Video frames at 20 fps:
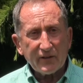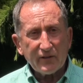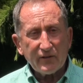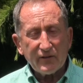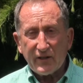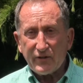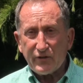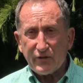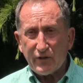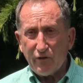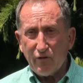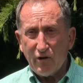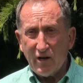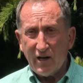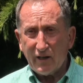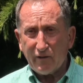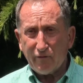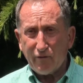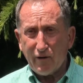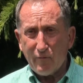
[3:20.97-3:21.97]
That's a
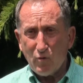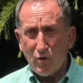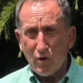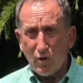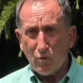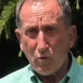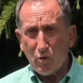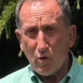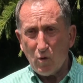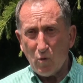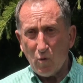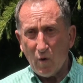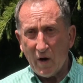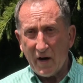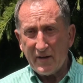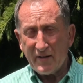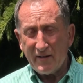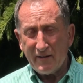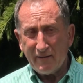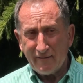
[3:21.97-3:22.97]
relic from World
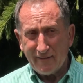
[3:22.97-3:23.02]
War